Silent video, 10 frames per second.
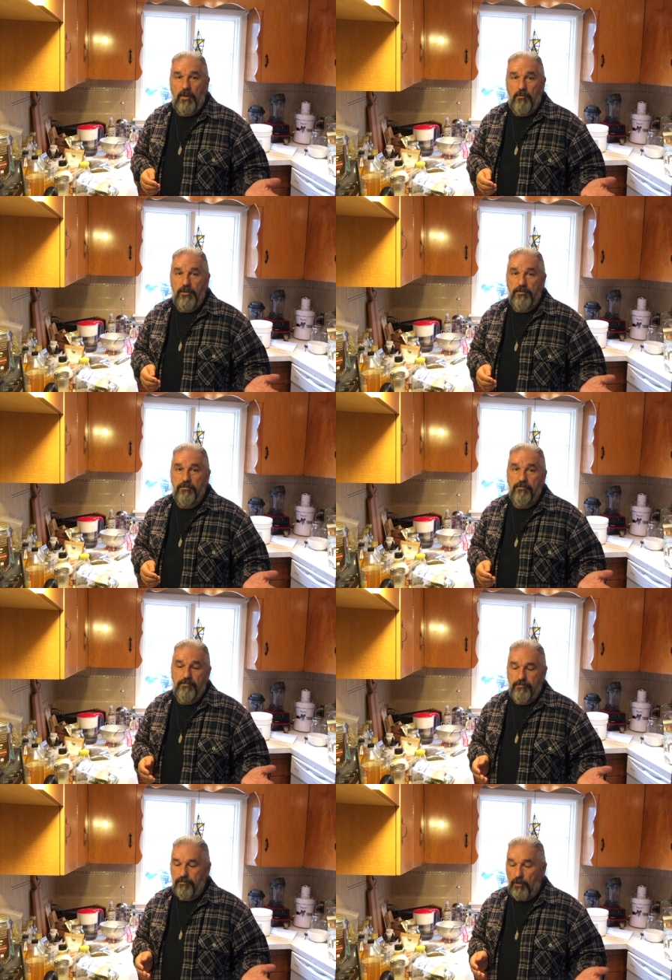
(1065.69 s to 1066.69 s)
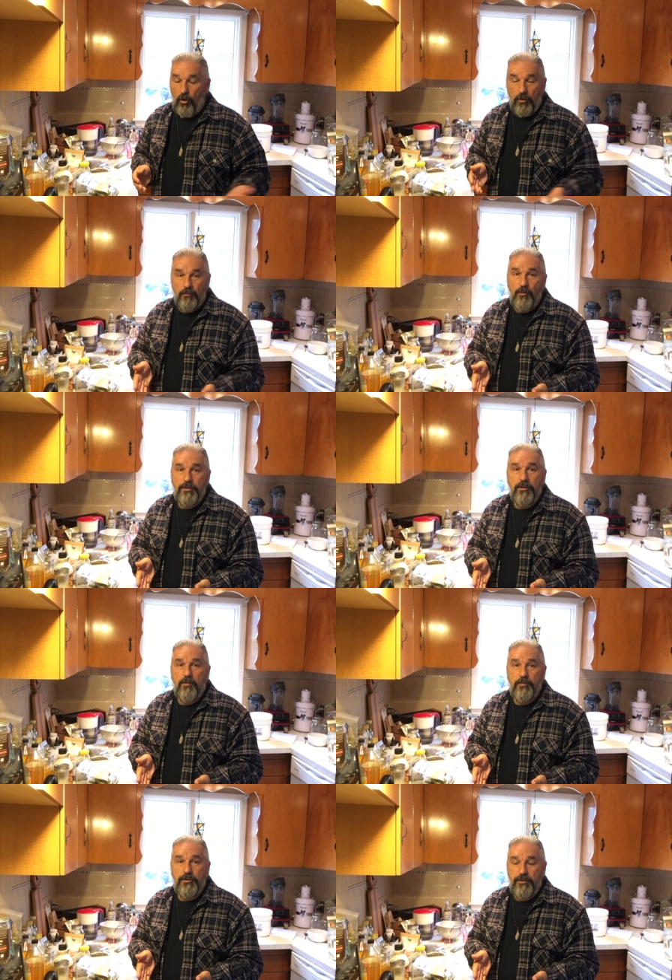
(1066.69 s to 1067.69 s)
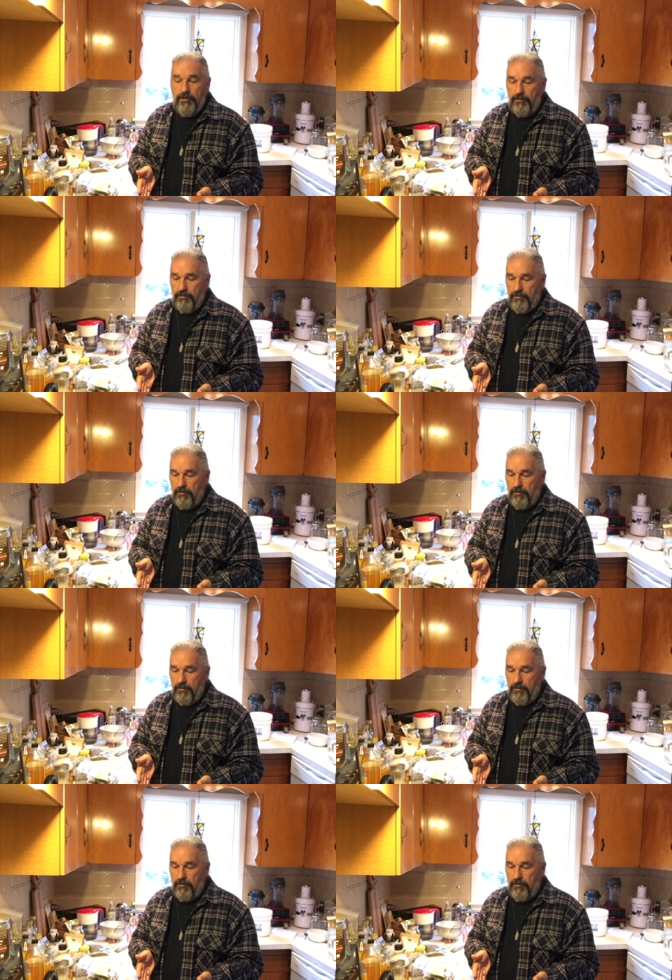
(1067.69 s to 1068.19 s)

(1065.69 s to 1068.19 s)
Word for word: I mean, all in one cup of tea.